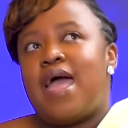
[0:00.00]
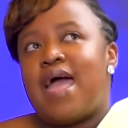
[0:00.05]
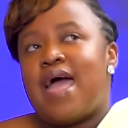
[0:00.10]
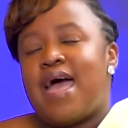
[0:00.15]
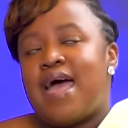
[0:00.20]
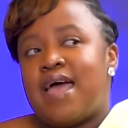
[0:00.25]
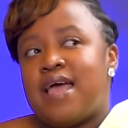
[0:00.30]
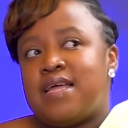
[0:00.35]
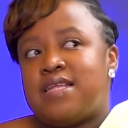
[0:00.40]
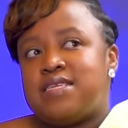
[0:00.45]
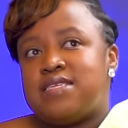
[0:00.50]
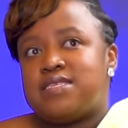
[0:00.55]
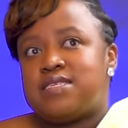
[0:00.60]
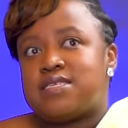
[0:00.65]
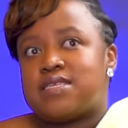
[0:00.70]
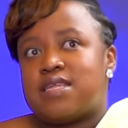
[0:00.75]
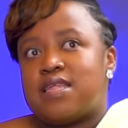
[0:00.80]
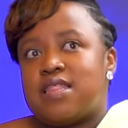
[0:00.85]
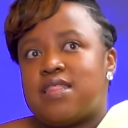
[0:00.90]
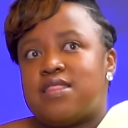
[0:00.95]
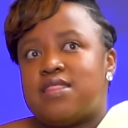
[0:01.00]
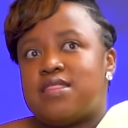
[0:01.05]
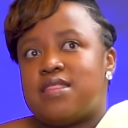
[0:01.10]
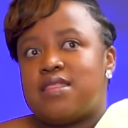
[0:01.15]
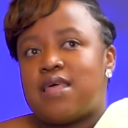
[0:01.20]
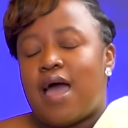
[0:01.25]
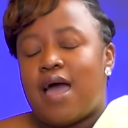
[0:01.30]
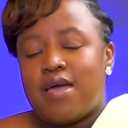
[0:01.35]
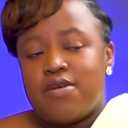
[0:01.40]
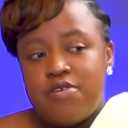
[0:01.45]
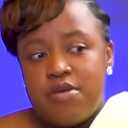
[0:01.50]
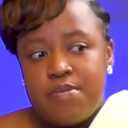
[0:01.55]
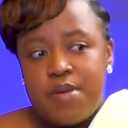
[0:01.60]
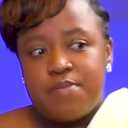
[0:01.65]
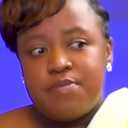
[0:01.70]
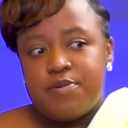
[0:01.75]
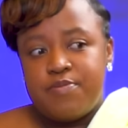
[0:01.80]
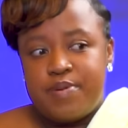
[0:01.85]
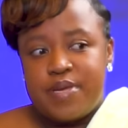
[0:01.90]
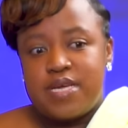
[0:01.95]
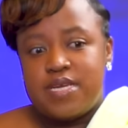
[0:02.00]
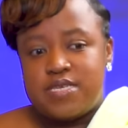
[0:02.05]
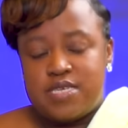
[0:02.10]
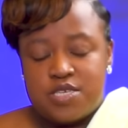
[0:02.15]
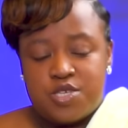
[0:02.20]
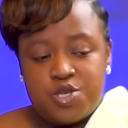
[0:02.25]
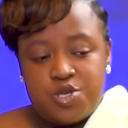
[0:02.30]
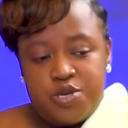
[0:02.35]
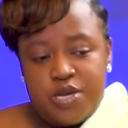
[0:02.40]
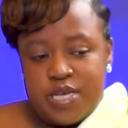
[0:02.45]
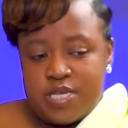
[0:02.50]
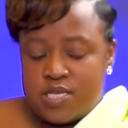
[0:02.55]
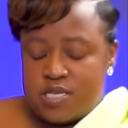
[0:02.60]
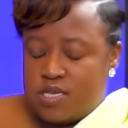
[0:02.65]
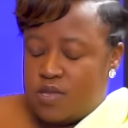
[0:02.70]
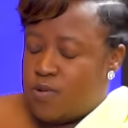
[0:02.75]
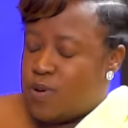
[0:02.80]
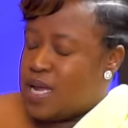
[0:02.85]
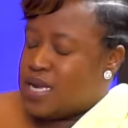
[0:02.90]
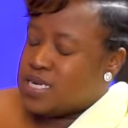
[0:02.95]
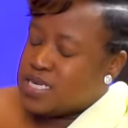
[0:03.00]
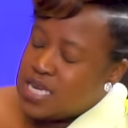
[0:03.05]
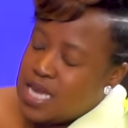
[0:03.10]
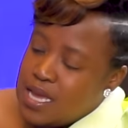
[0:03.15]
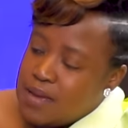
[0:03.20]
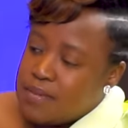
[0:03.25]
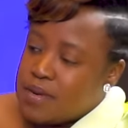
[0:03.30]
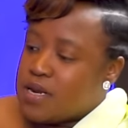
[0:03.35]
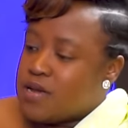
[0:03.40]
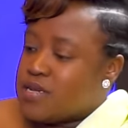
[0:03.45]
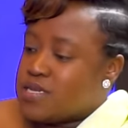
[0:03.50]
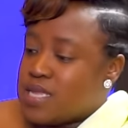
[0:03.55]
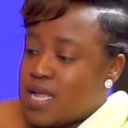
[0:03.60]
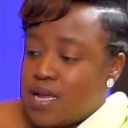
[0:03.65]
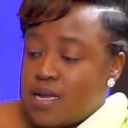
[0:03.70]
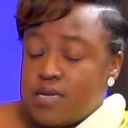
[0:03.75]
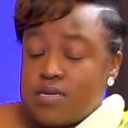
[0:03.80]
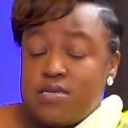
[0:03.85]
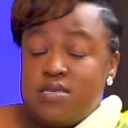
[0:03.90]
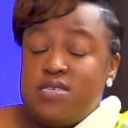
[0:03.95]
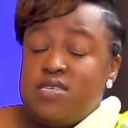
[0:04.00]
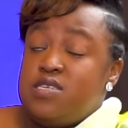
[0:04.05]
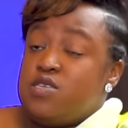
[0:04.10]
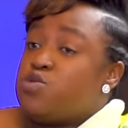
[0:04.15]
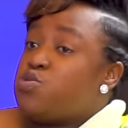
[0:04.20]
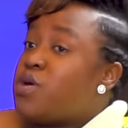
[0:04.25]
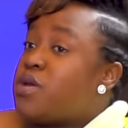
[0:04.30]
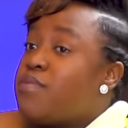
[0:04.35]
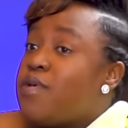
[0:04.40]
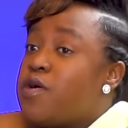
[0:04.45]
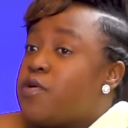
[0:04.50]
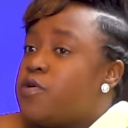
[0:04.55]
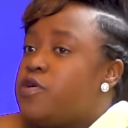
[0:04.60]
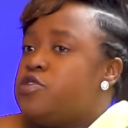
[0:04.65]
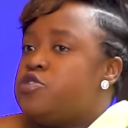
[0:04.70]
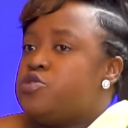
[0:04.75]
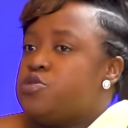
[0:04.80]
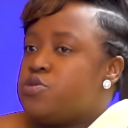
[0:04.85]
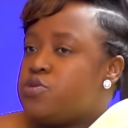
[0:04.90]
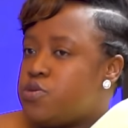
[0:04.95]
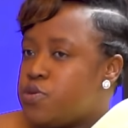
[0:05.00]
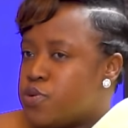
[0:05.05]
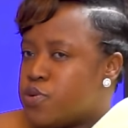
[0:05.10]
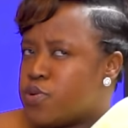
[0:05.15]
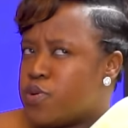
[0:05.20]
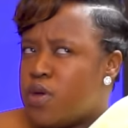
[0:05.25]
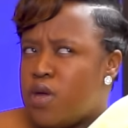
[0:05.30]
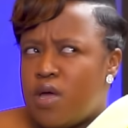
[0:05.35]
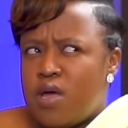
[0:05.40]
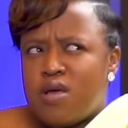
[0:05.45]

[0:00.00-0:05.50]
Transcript: And I remember being distressed the one time, and I was like, geez, what am I going to do?